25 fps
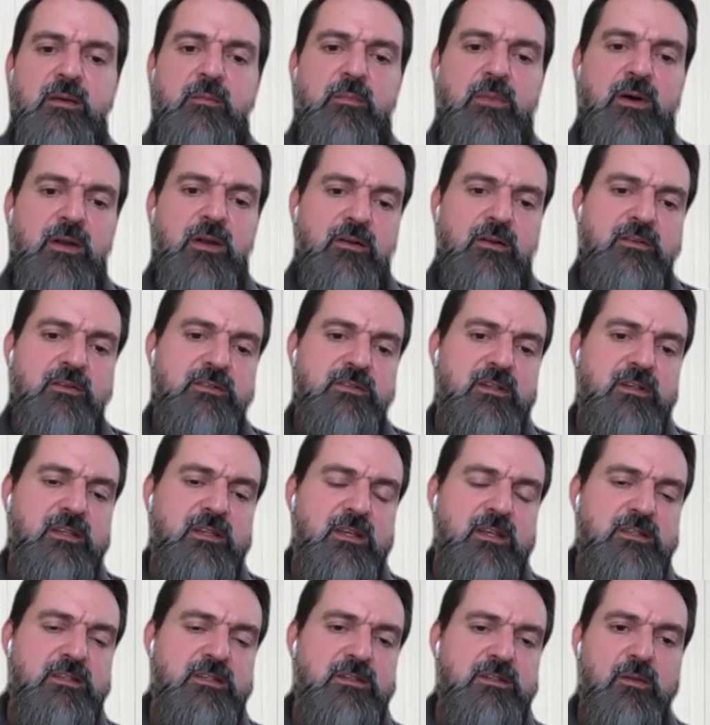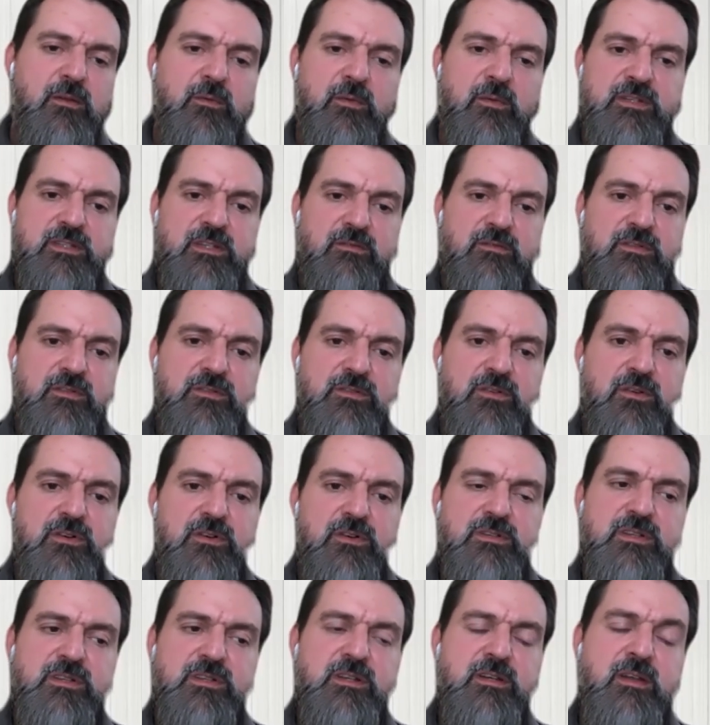but a consultant is always a
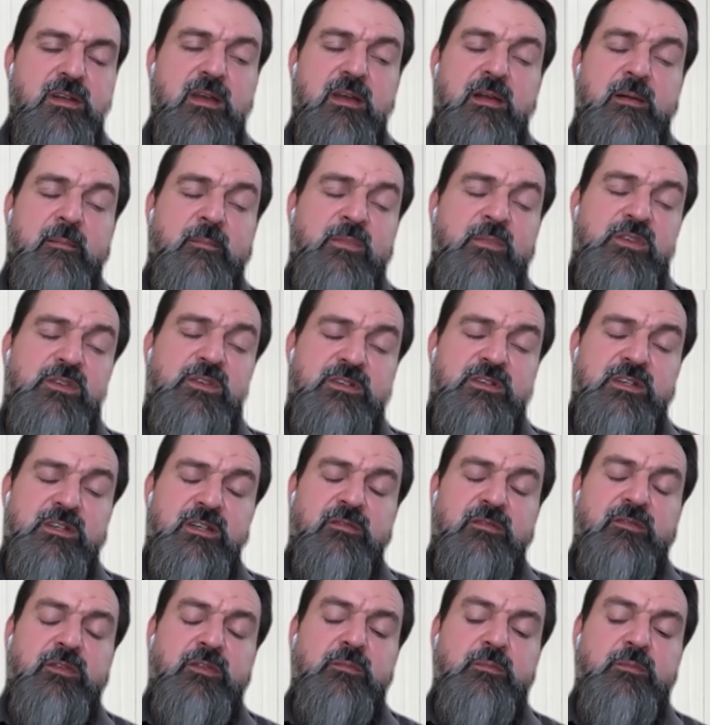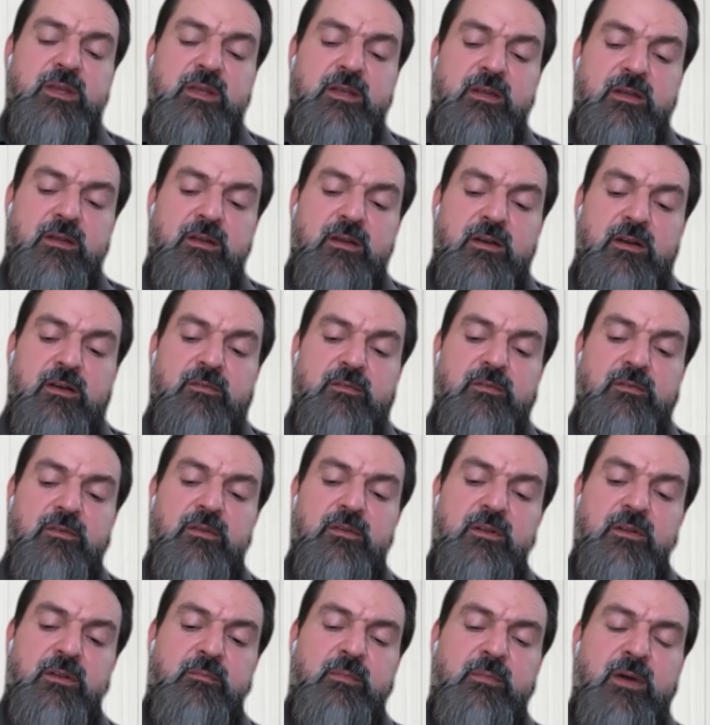resource, and you just have to be
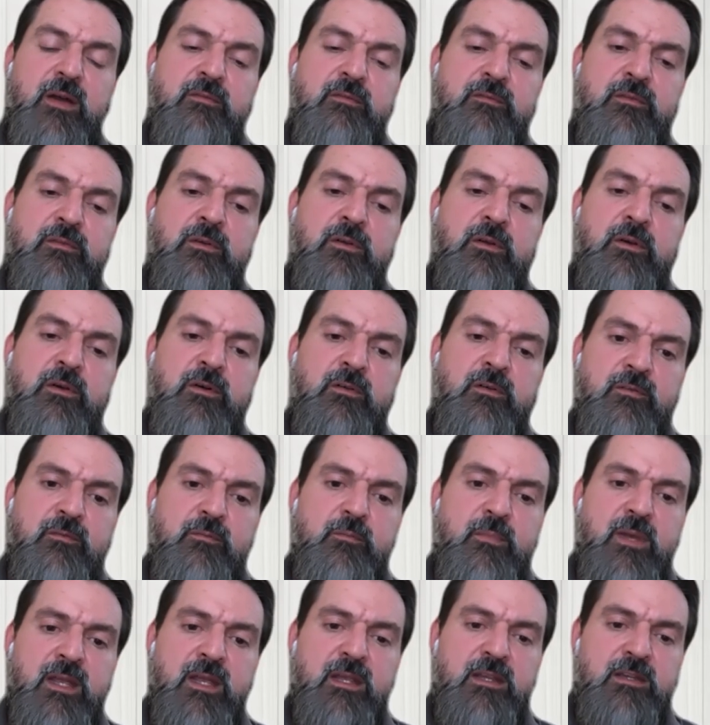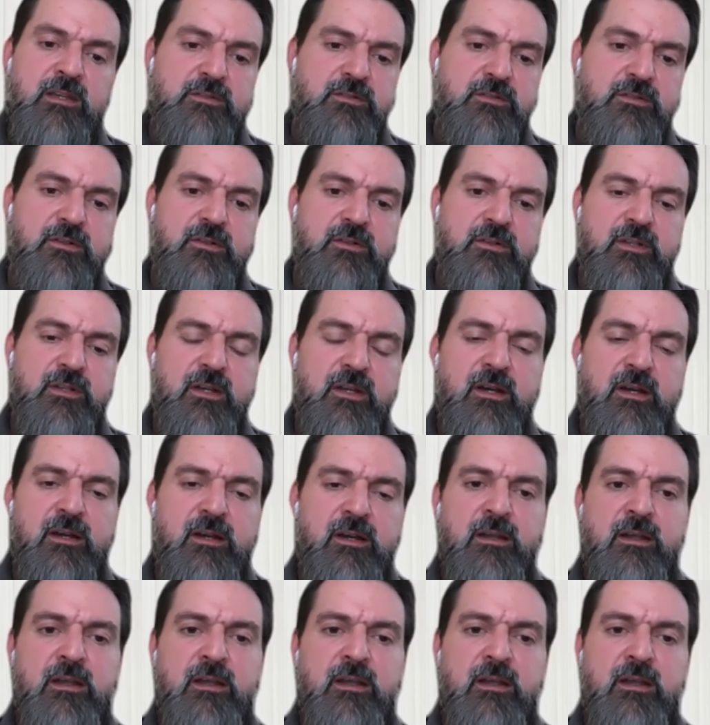careful and mindful of making sure that